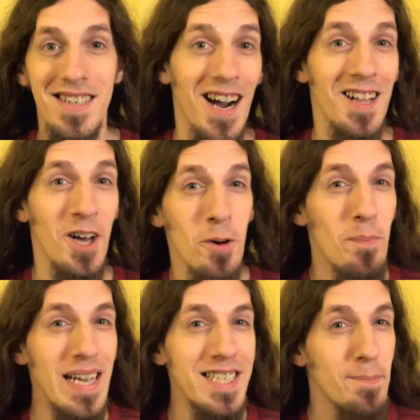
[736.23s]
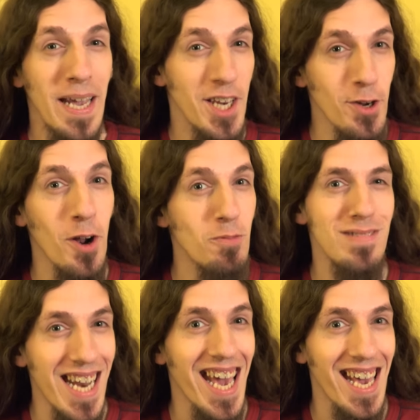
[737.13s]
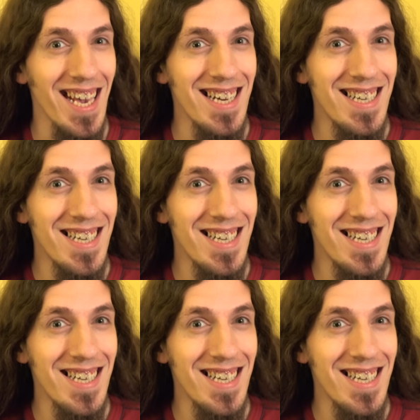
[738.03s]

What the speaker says: Call Homebase to paint your home today.